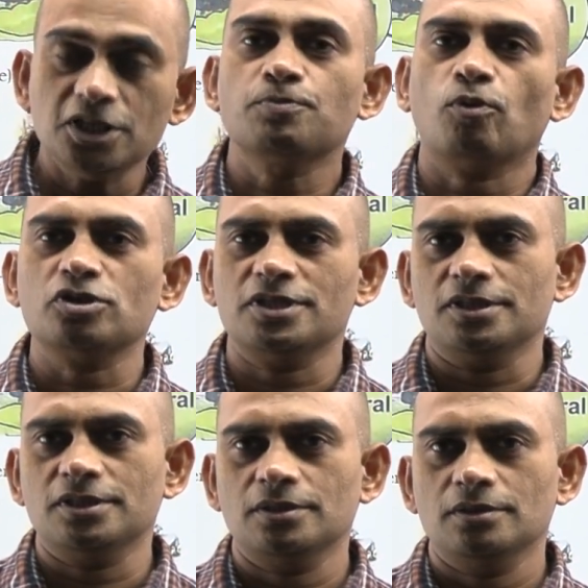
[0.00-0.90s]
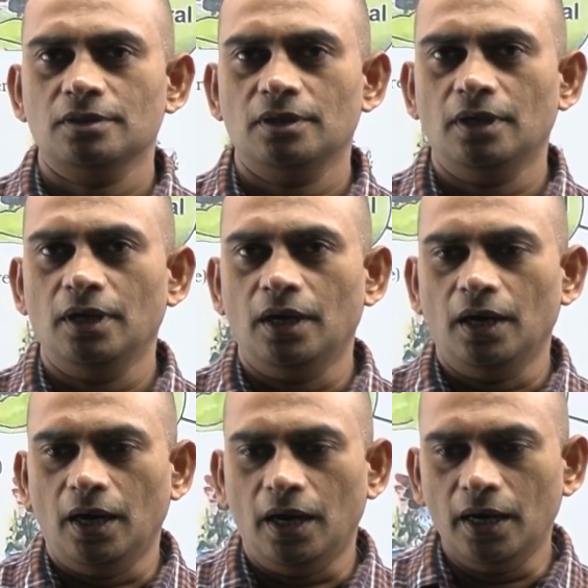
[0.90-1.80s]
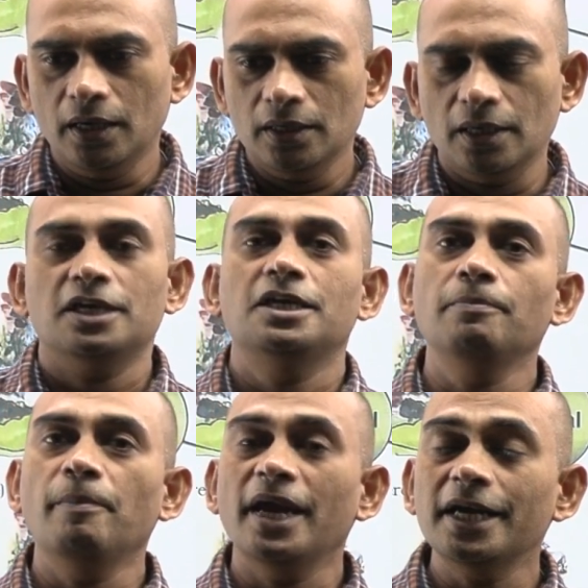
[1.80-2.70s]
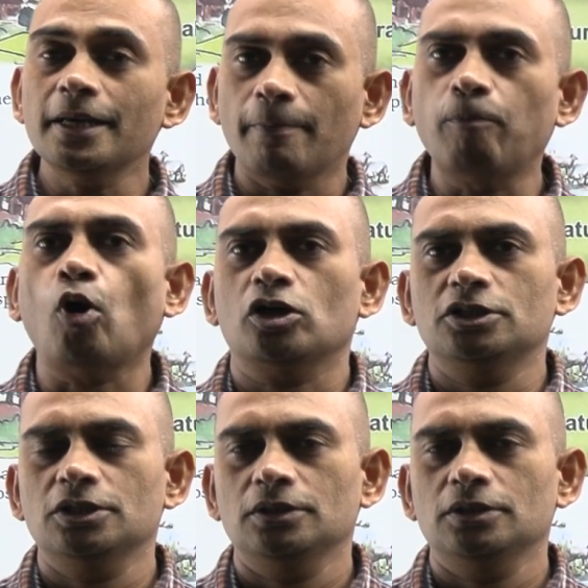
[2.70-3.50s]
this process, and he made a pot